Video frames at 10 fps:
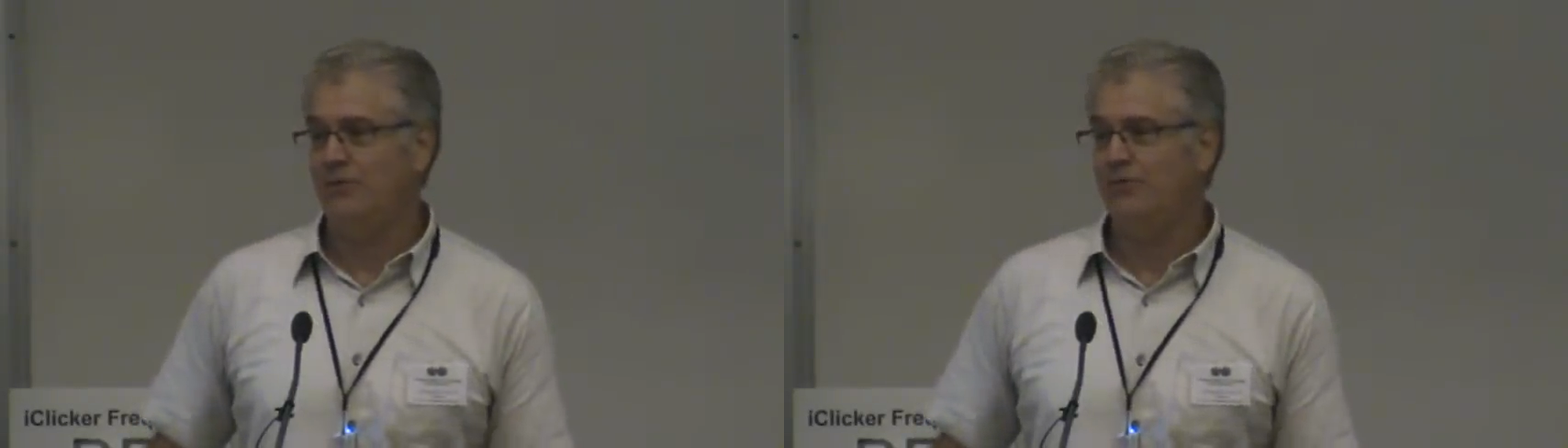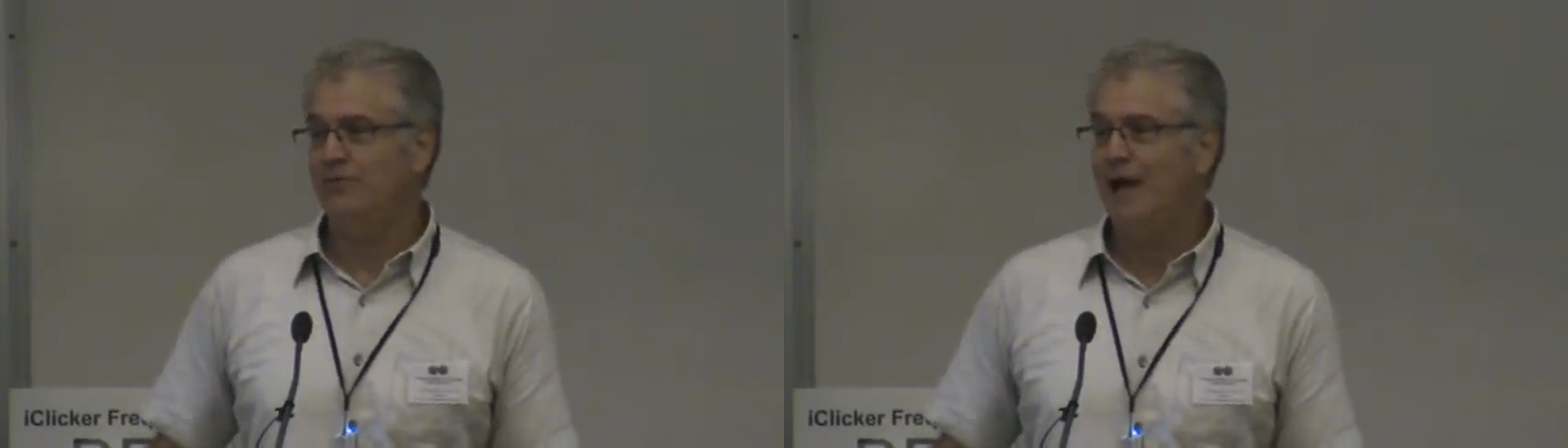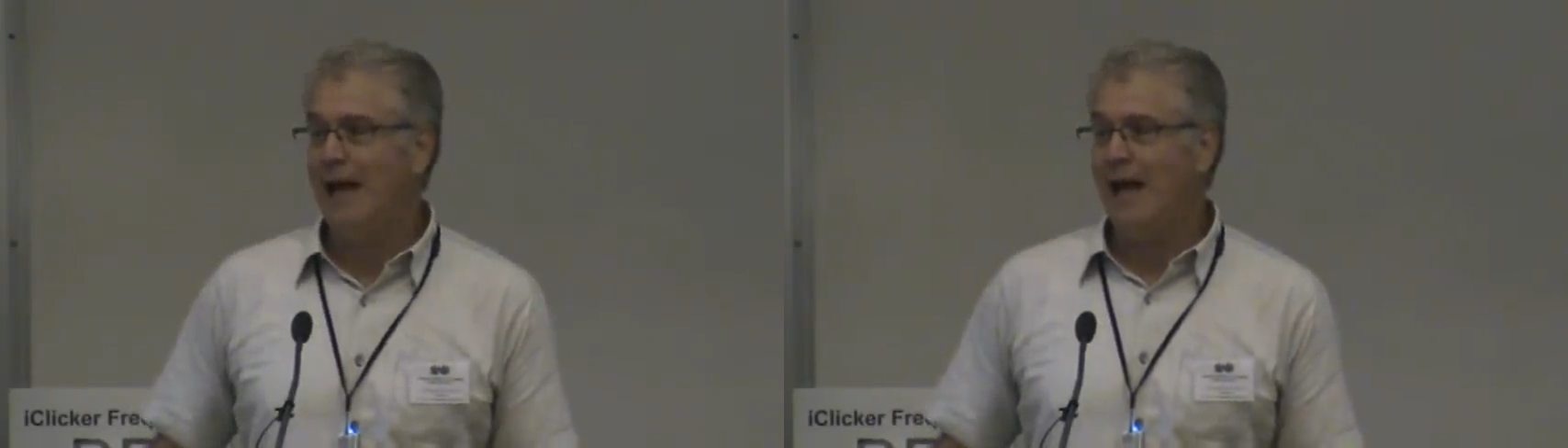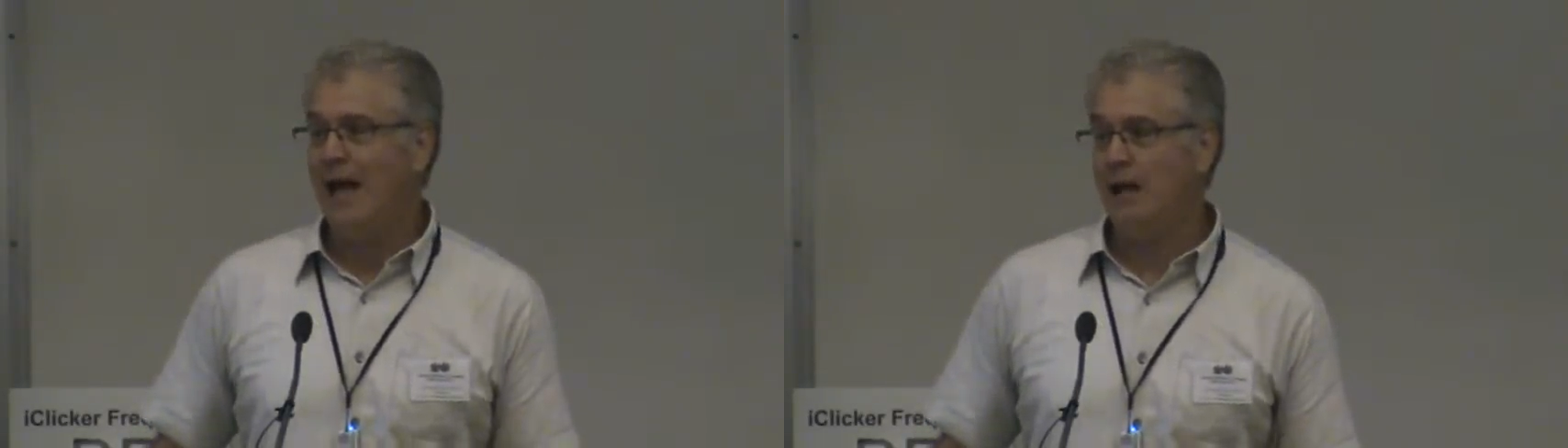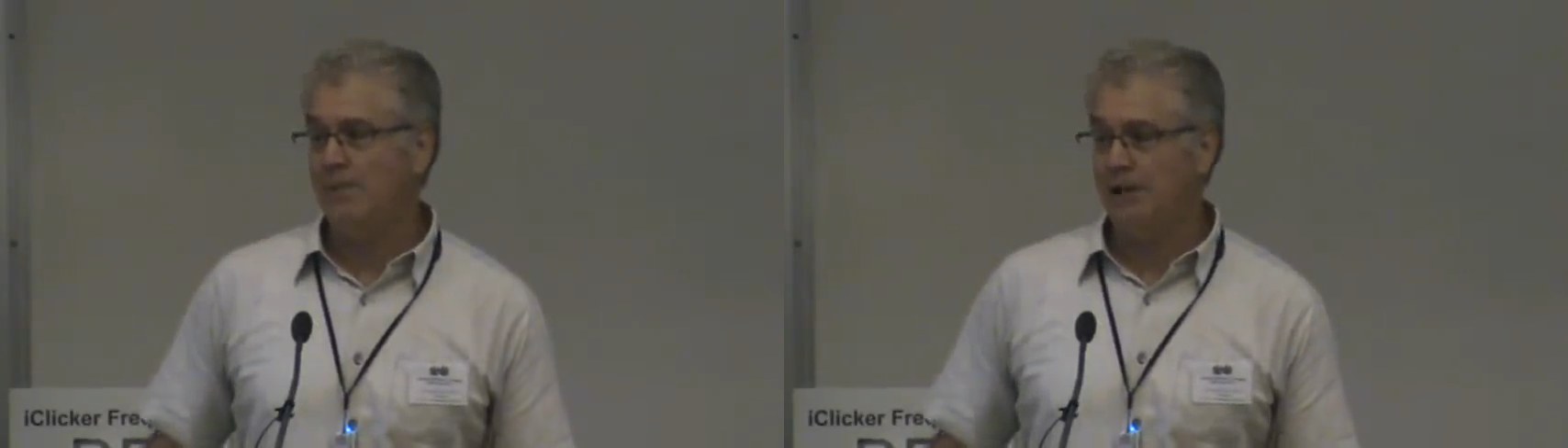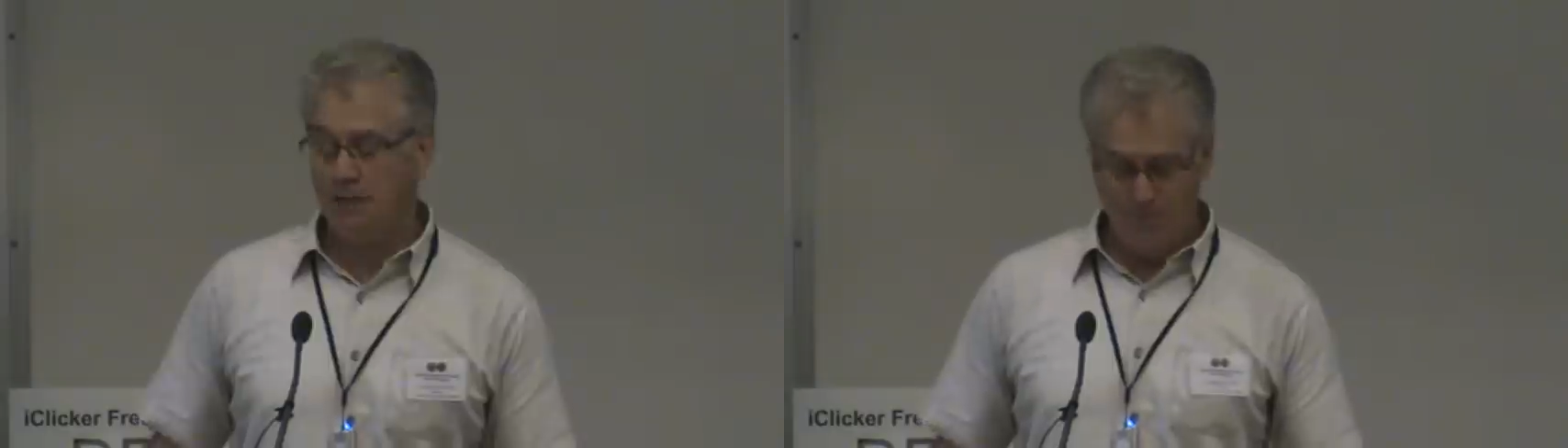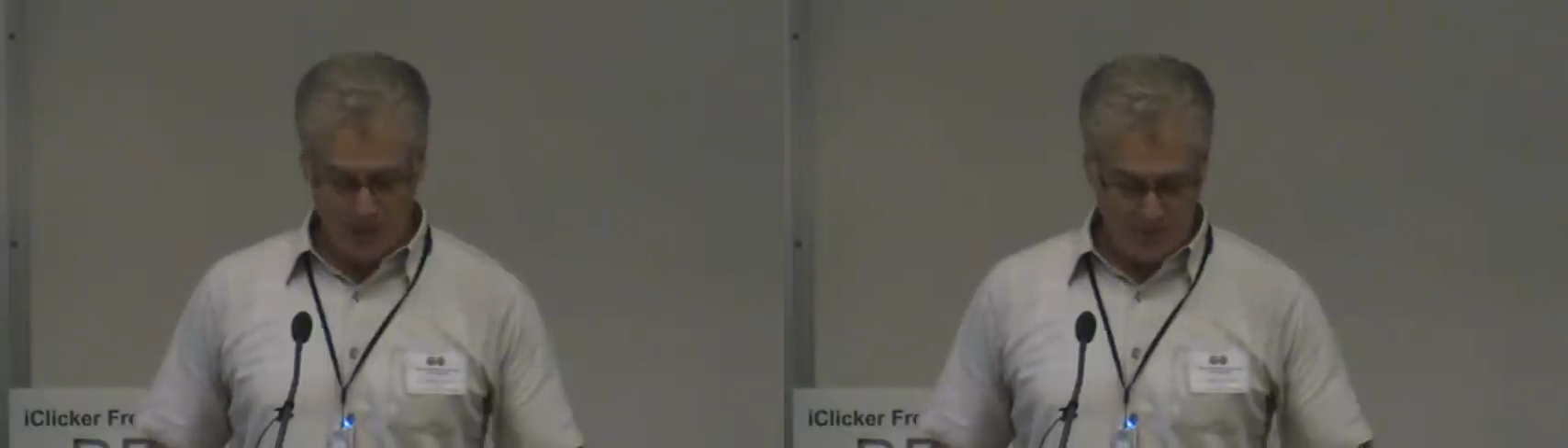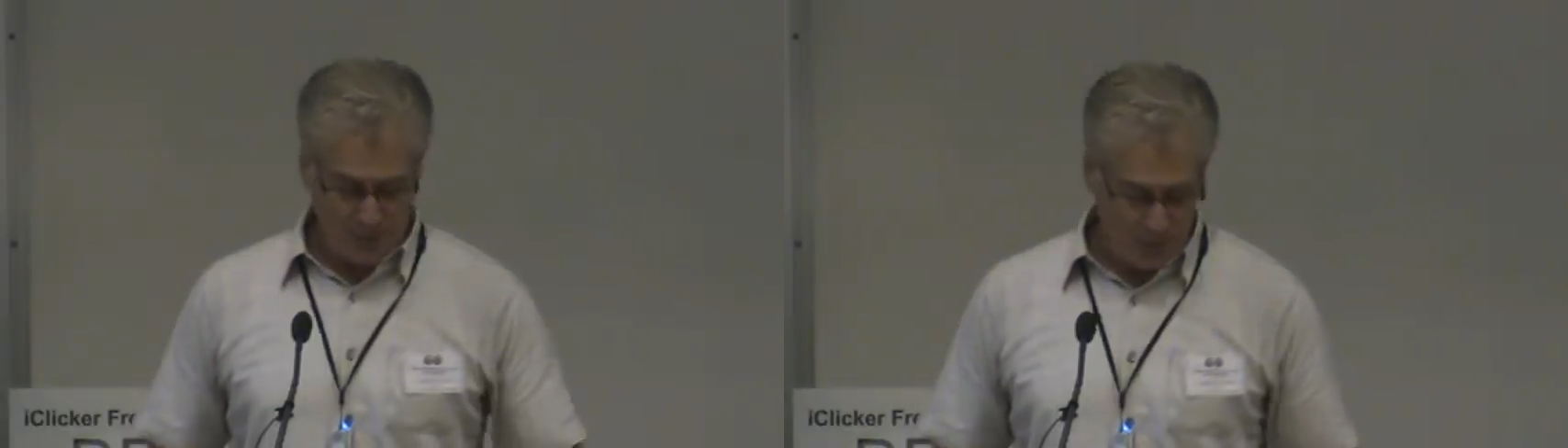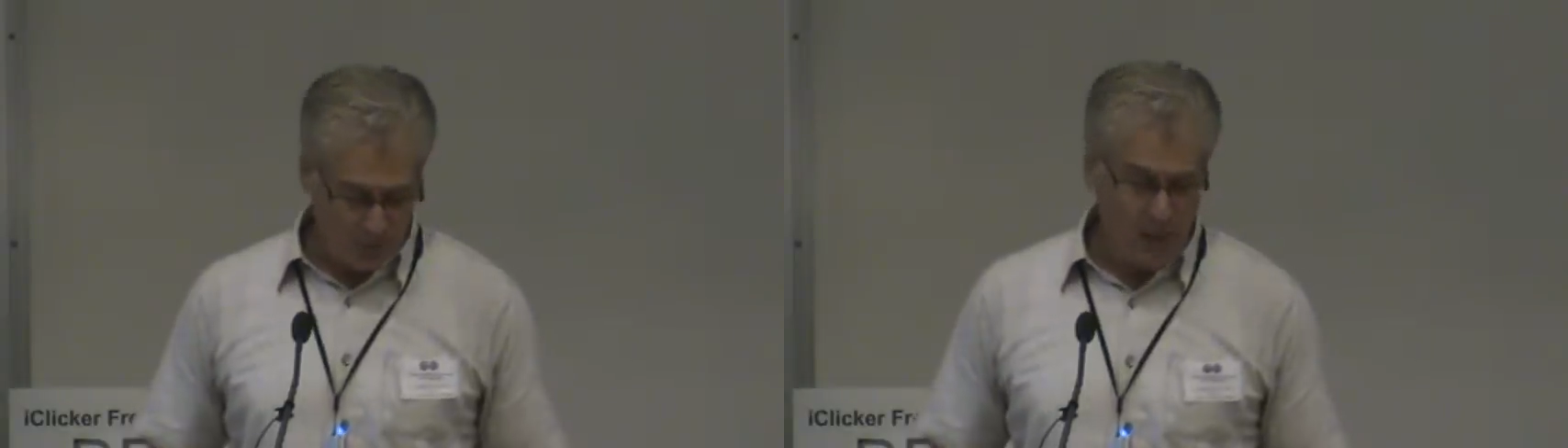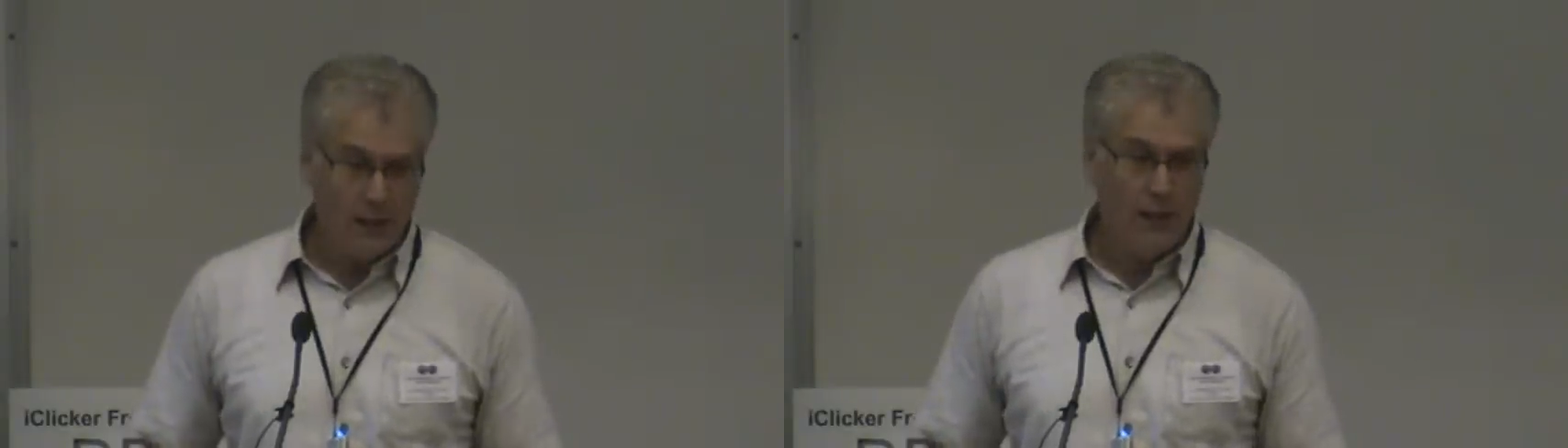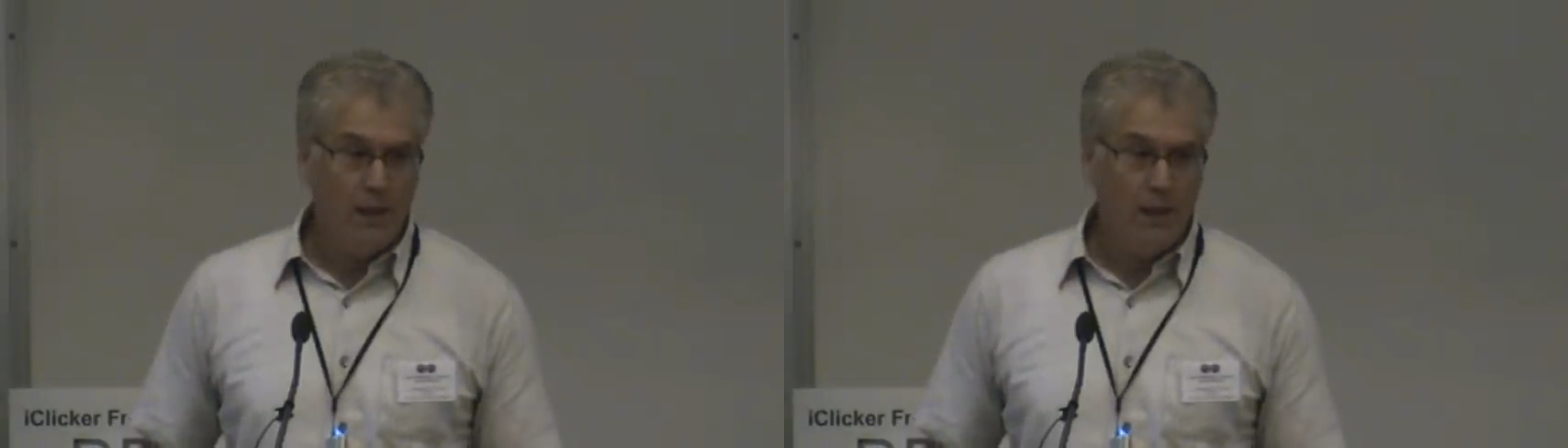terms of how many people